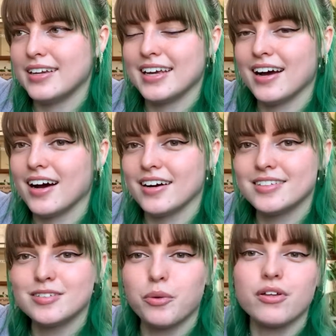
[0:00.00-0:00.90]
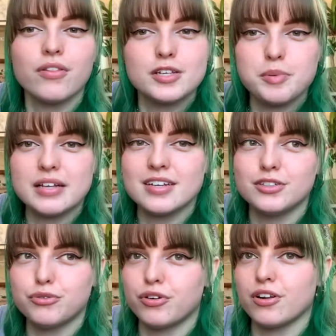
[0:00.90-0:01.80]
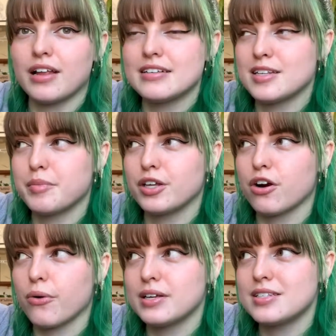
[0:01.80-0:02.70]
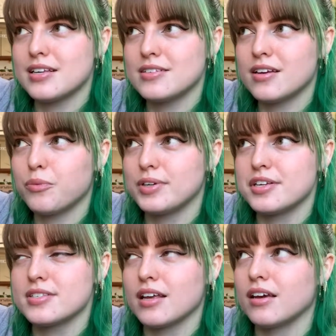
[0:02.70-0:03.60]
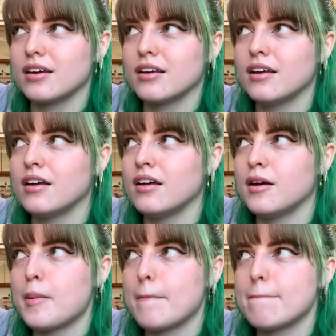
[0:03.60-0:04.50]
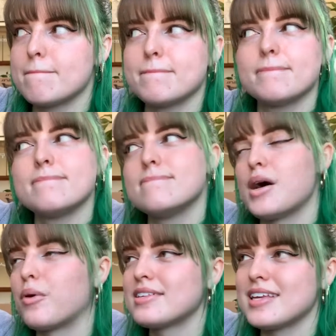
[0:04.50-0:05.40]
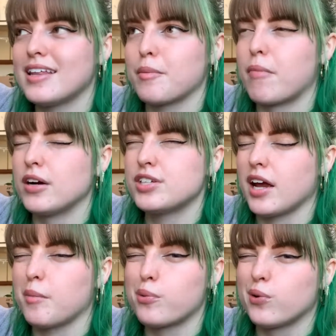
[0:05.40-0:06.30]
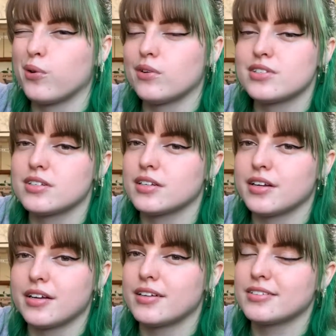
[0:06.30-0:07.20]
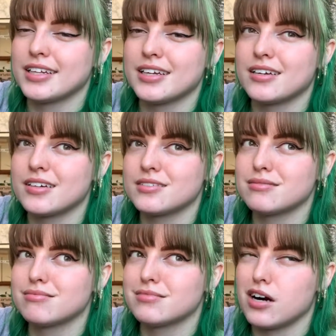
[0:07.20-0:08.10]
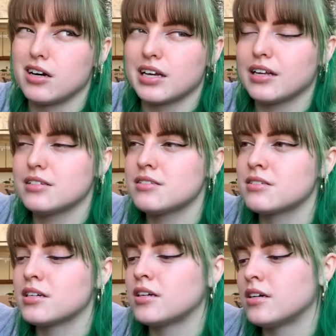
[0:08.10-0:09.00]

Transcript: yeah, with all these plants, I do fertilize them in the growing season, which is like, I want to say like March, April to like August,